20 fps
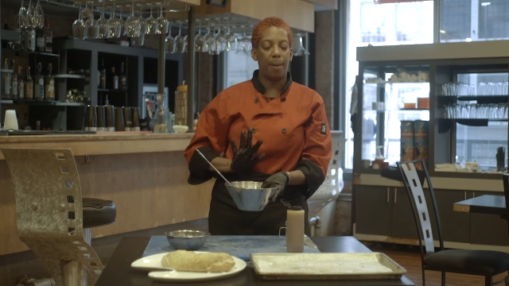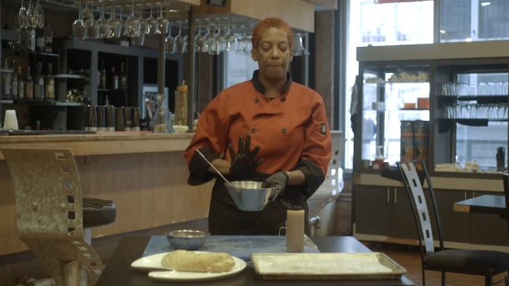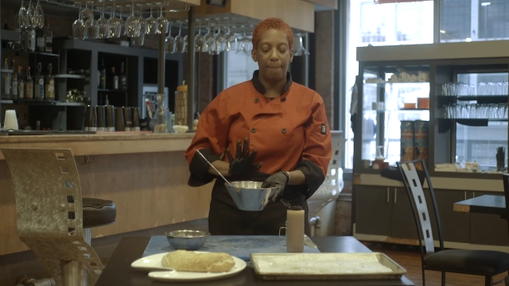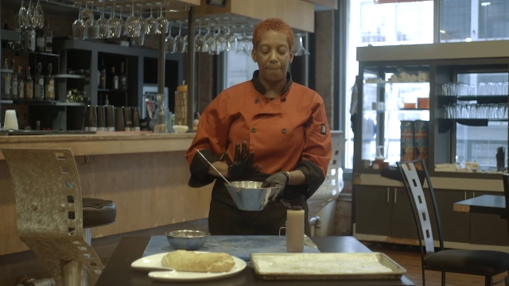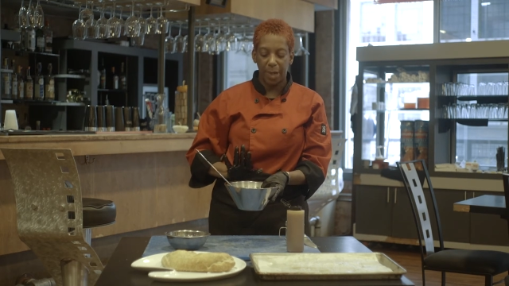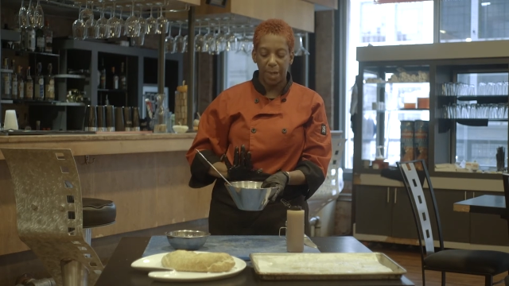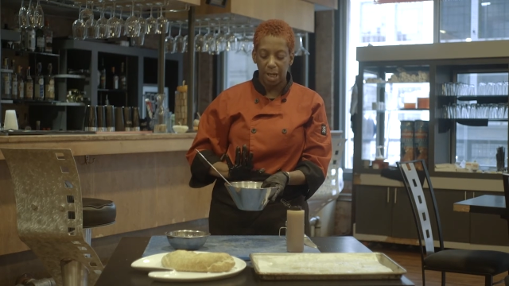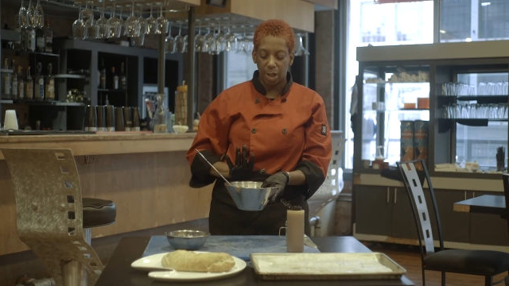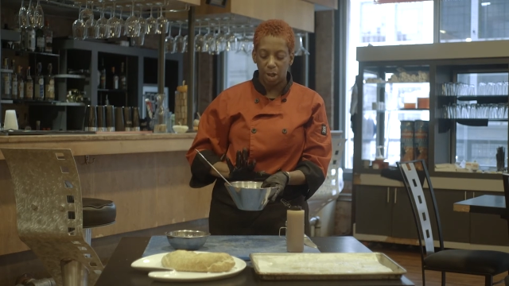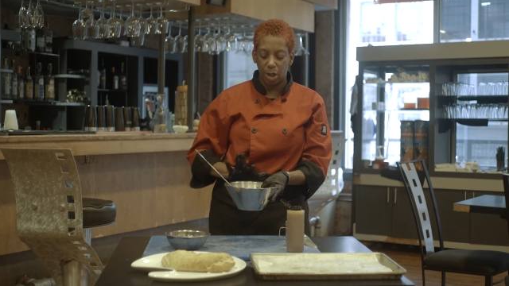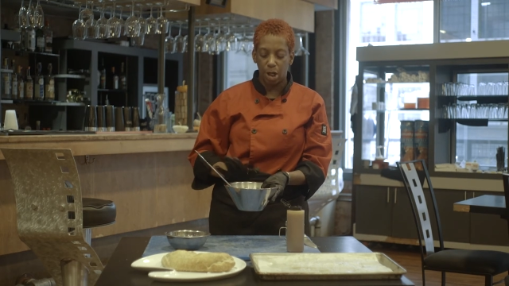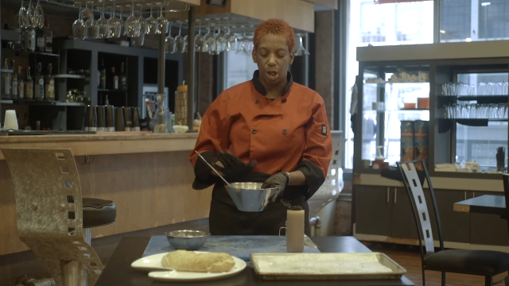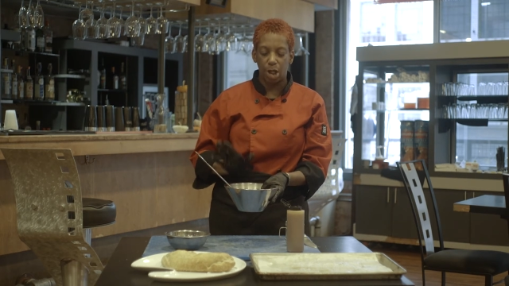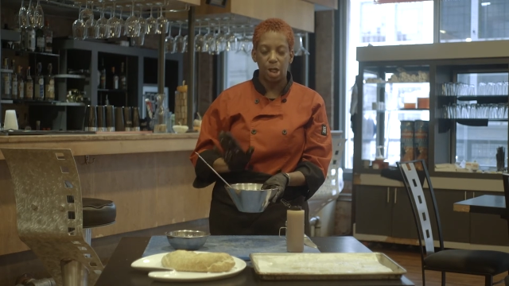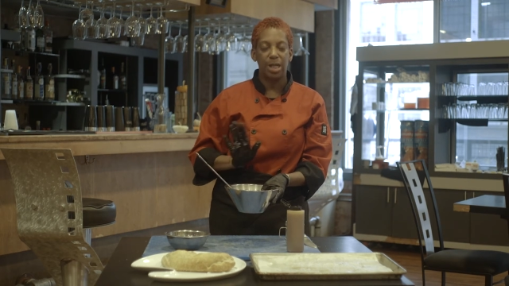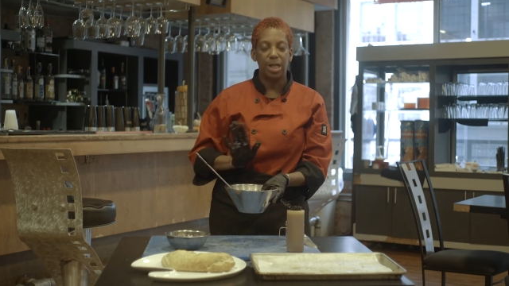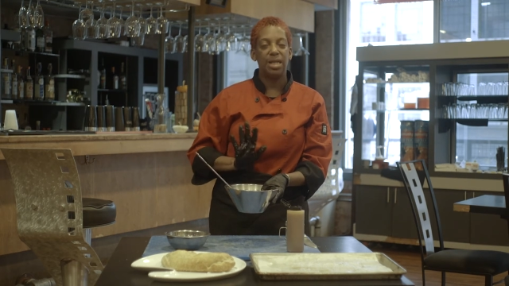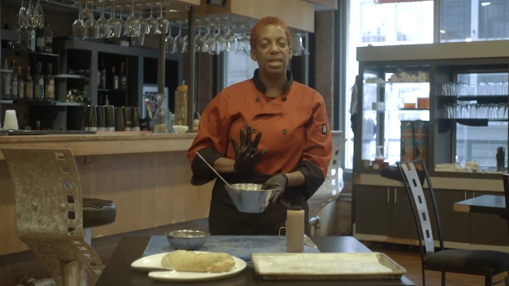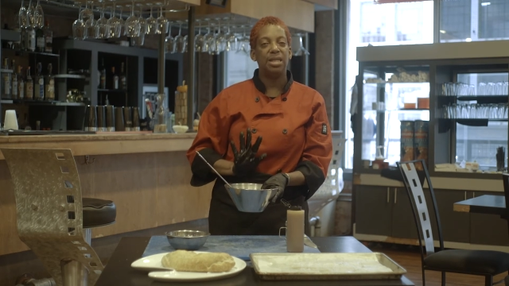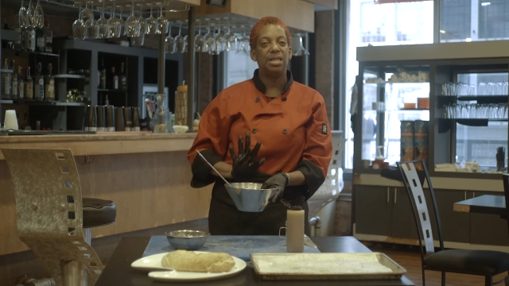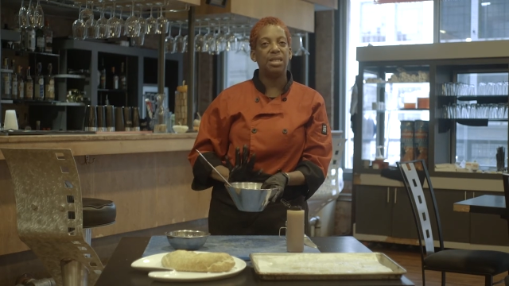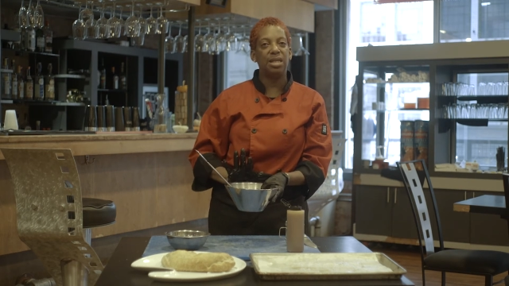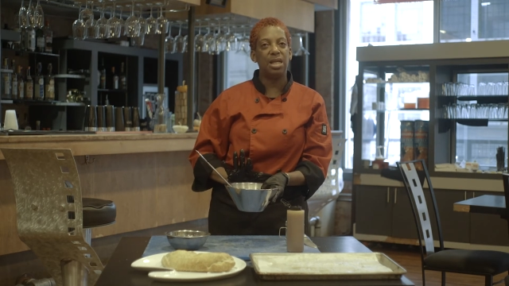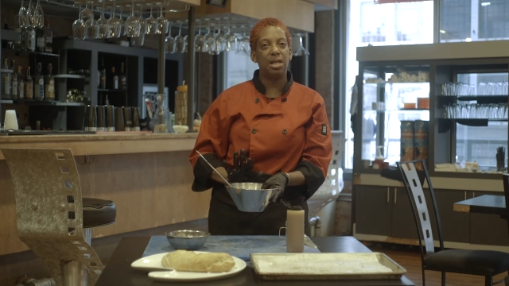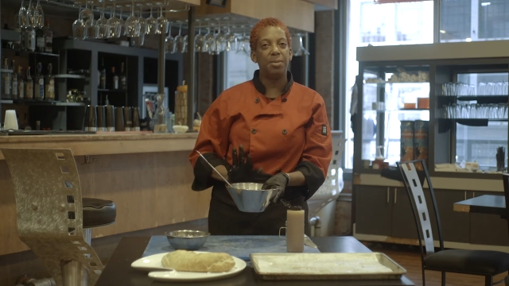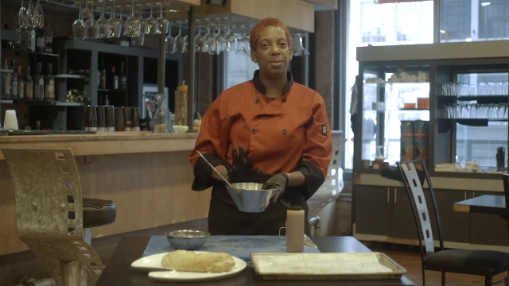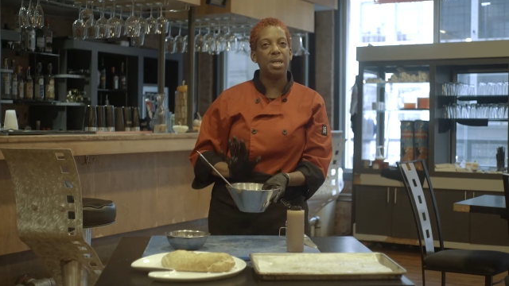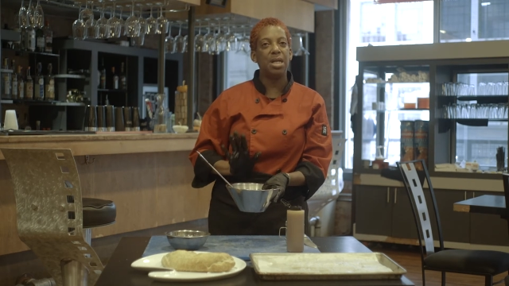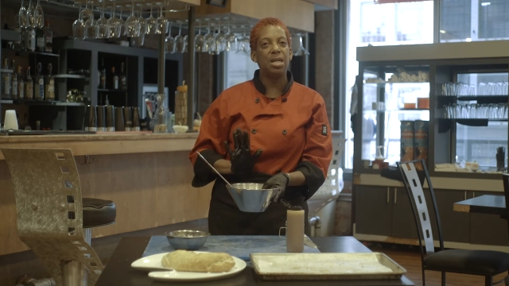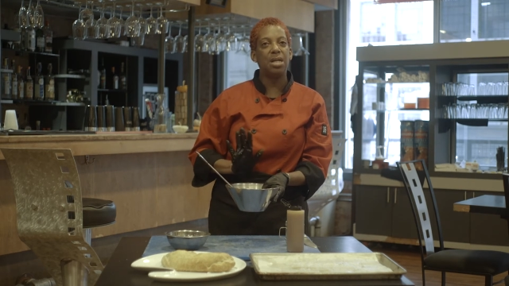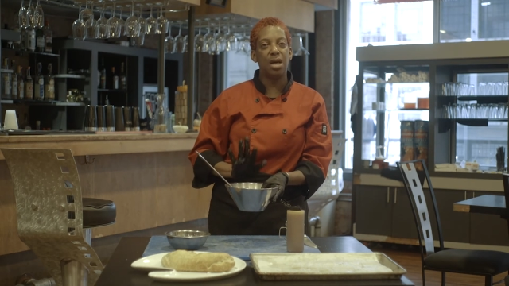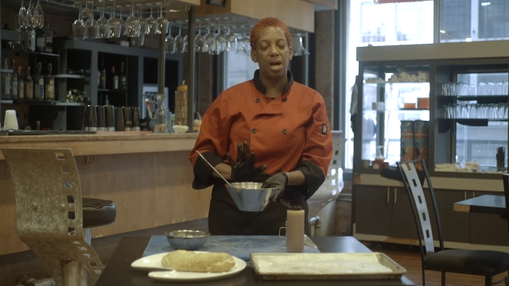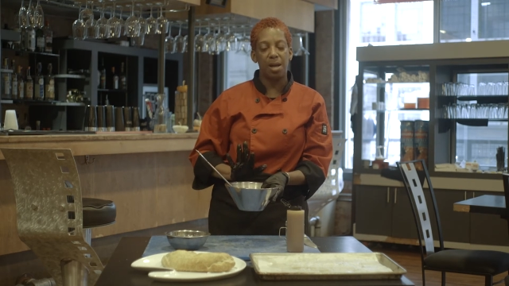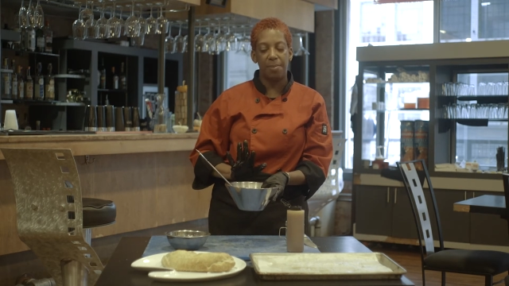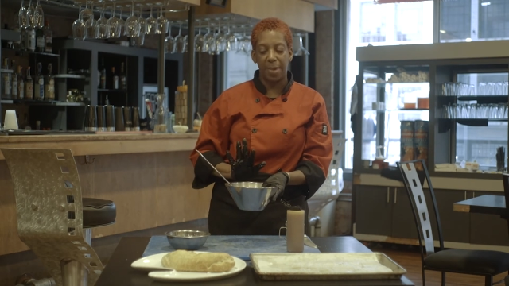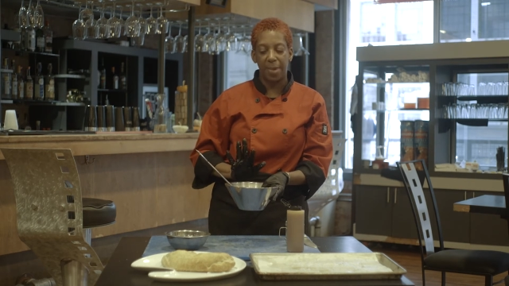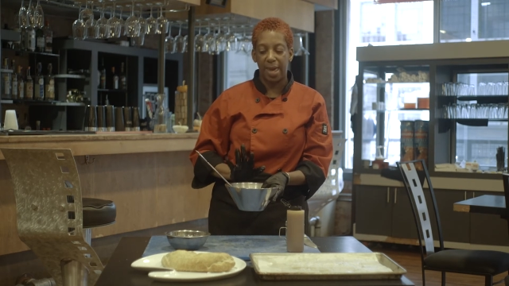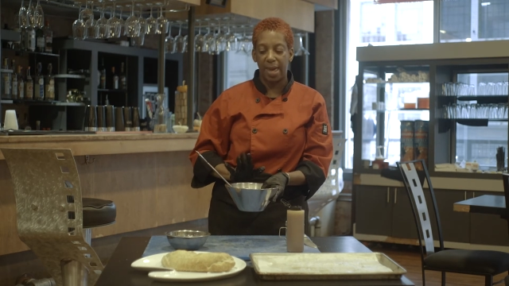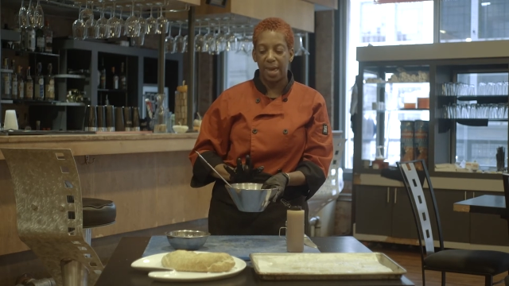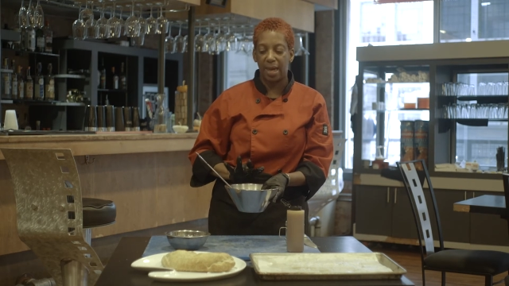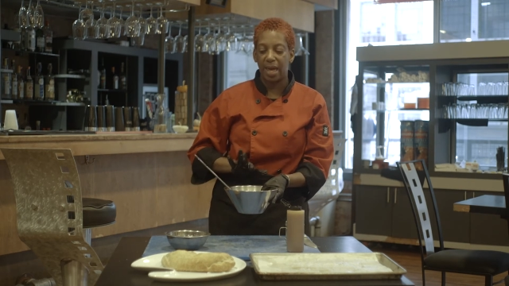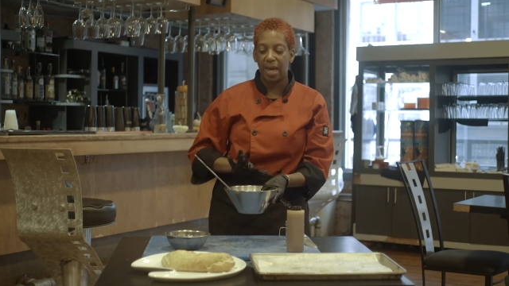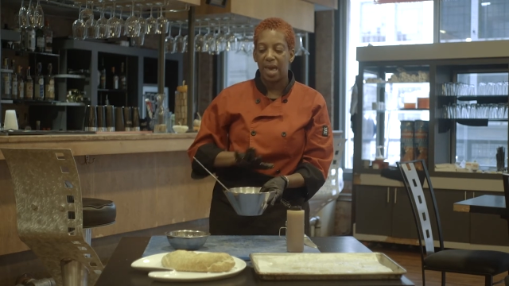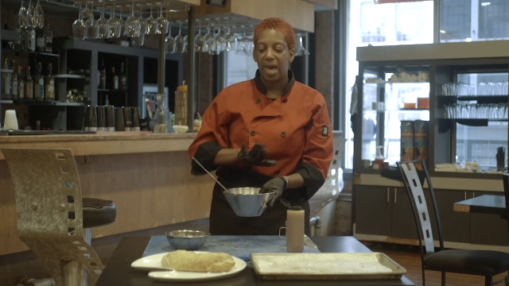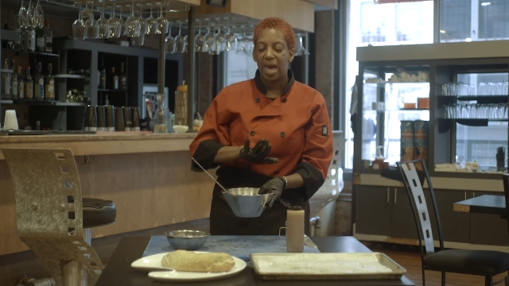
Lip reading: butter, cinnamon, and nutmeg